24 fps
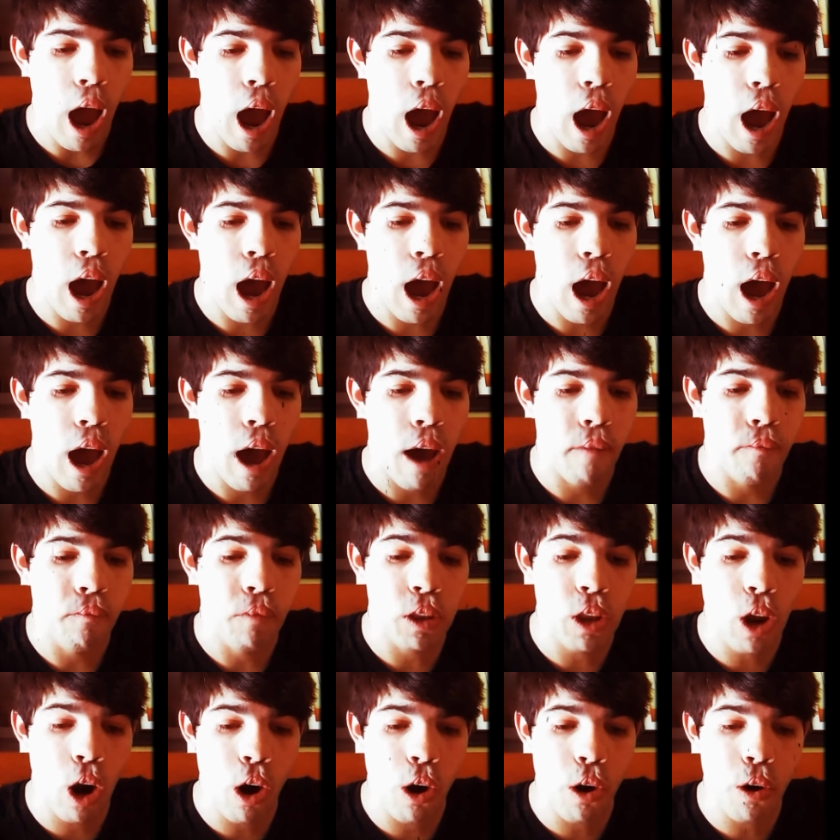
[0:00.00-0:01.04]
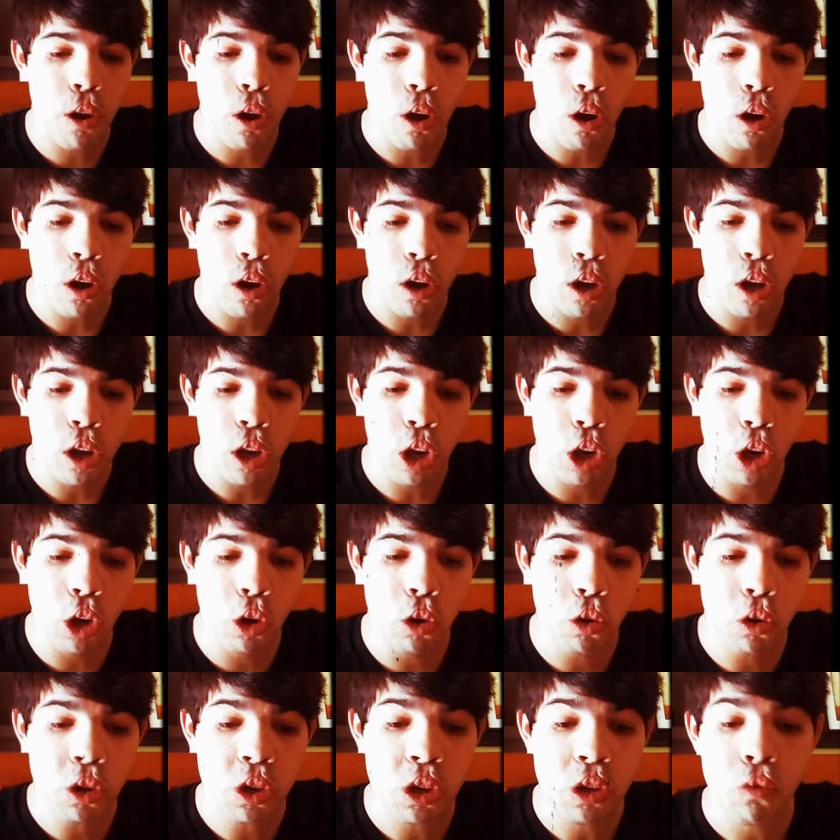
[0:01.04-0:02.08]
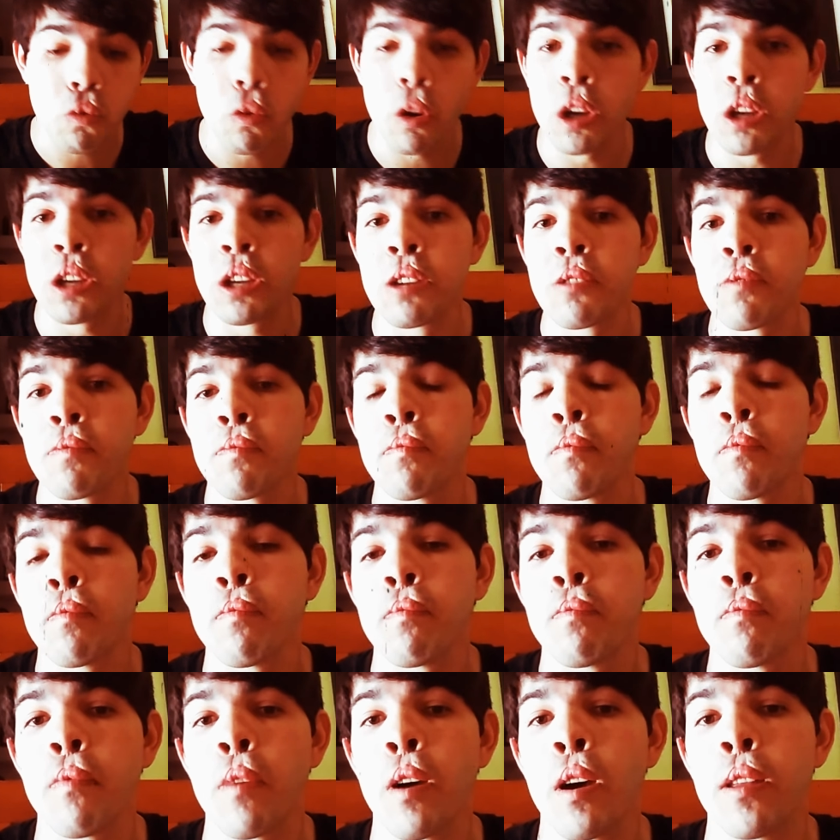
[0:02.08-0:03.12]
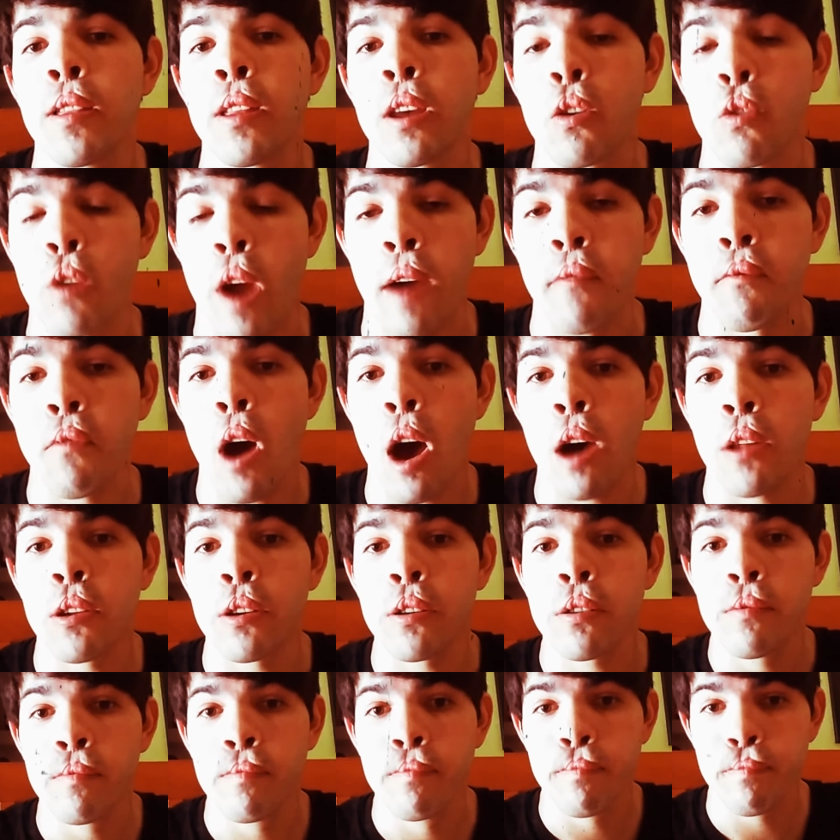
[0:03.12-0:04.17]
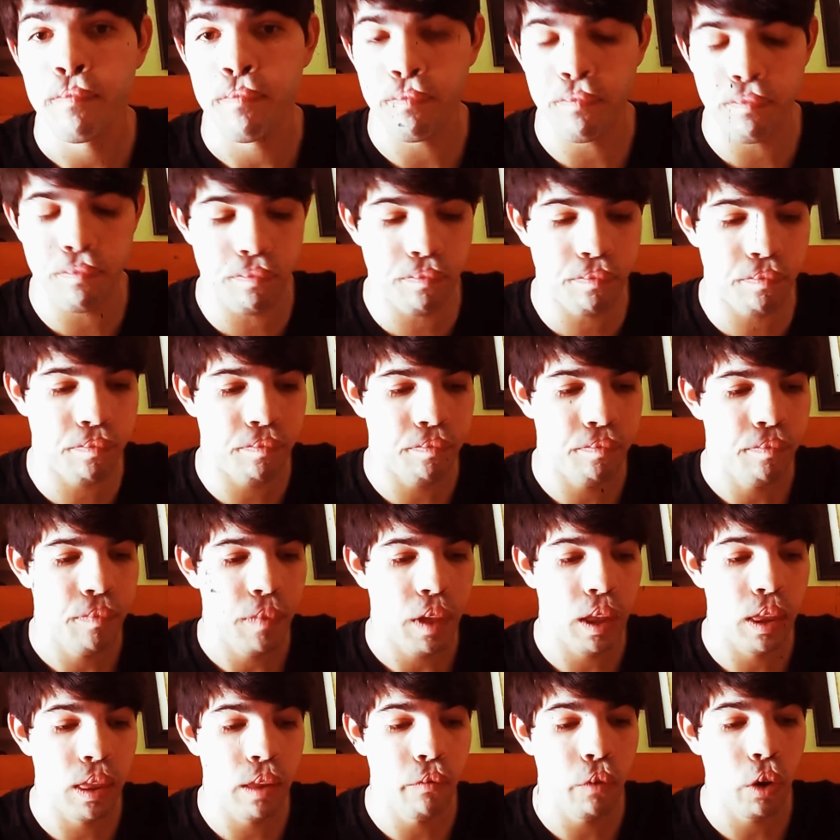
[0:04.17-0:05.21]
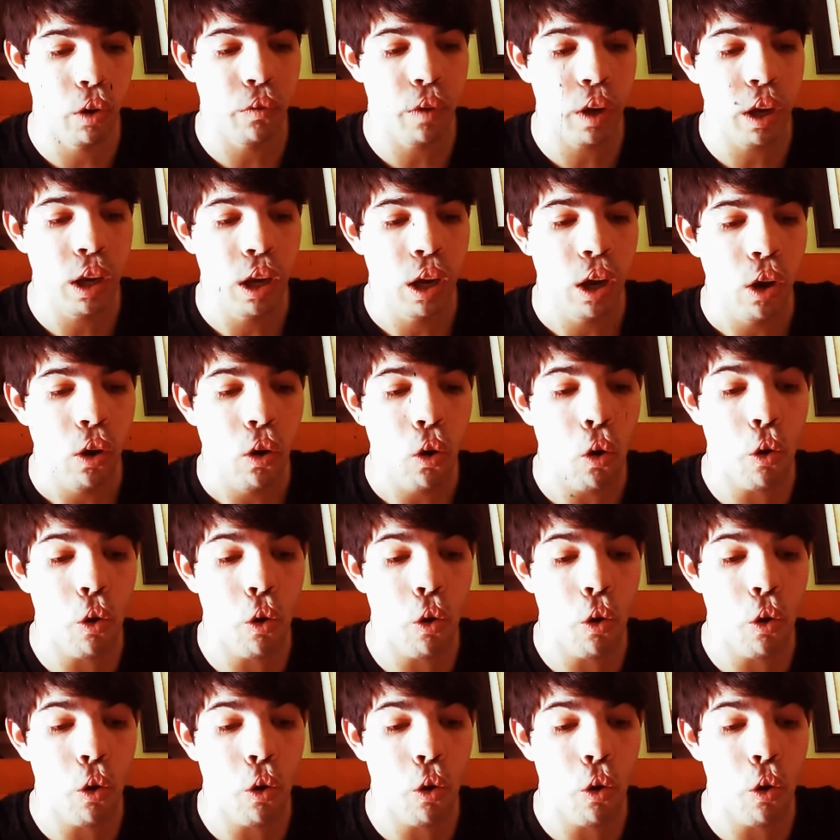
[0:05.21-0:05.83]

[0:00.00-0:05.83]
Bernard Hughes was the grandfather in the movie.